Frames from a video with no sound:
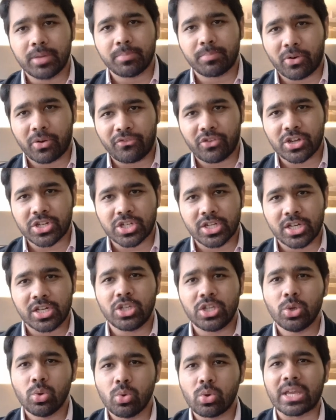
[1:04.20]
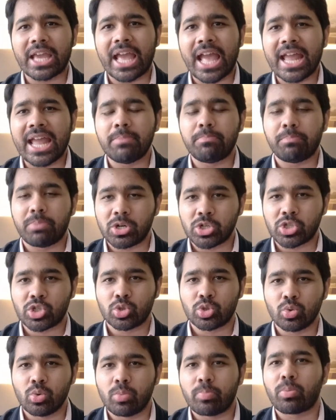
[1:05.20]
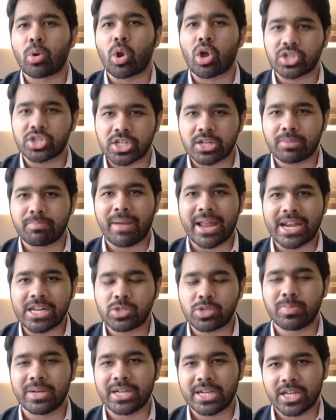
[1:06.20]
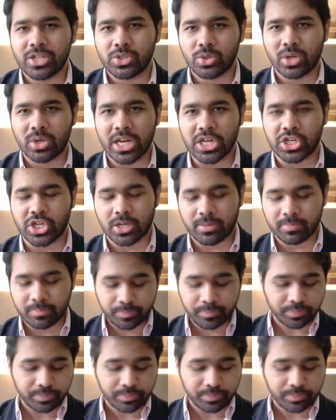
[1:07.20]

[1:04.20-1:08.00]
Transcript: professional. You can pursue project management education.